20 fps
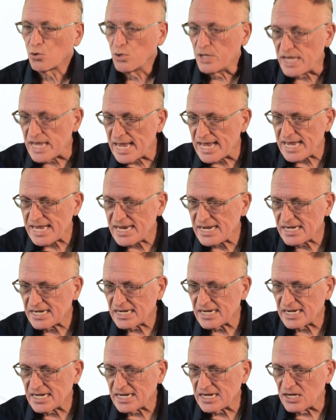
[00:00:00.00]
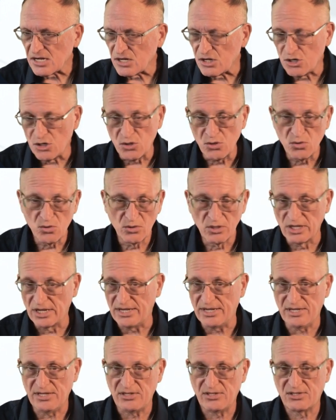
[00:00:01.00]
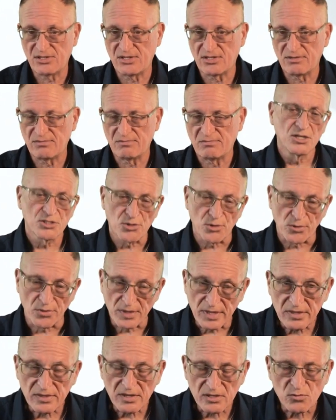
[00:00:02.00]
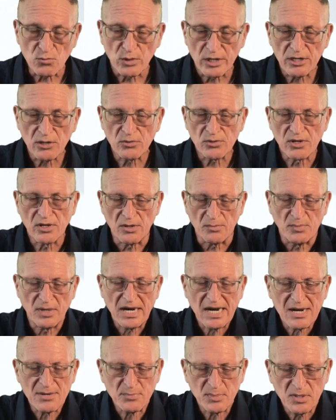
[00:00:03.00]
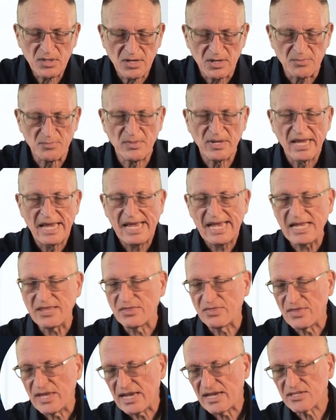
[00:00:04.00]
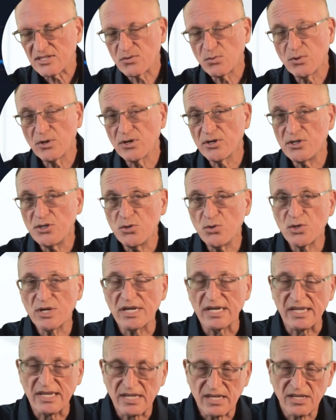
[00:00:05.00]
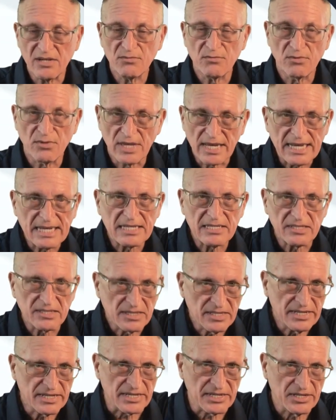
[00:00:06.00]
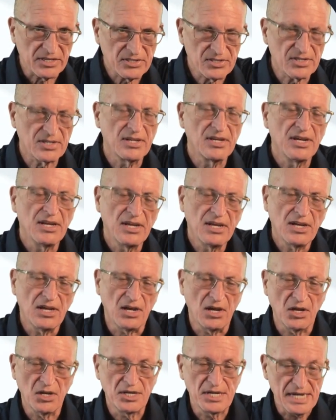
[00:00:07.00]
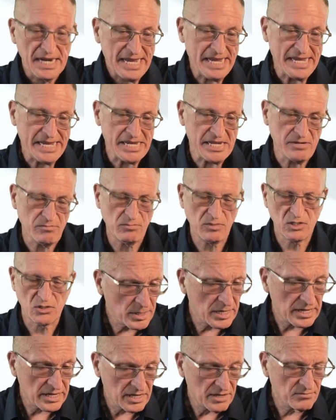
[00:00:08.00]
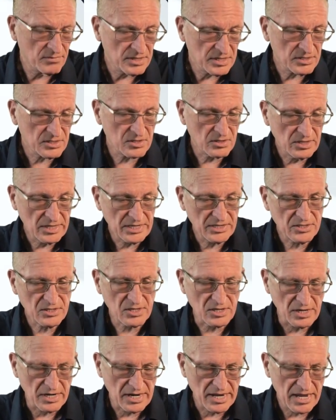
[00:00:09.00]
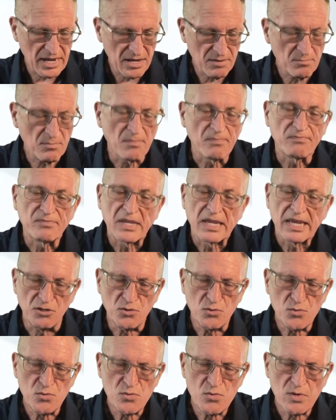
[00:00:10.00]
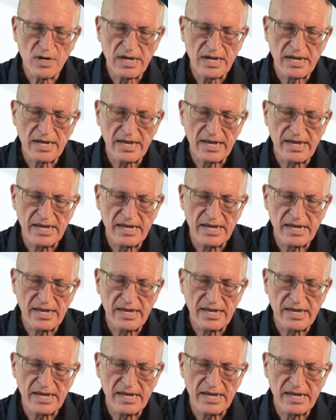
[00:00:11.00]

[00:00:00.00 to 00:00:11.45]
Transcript: create new list. So then this window is going to pop up, and that's where you can give that list a name. So I'm going to give this list a name, U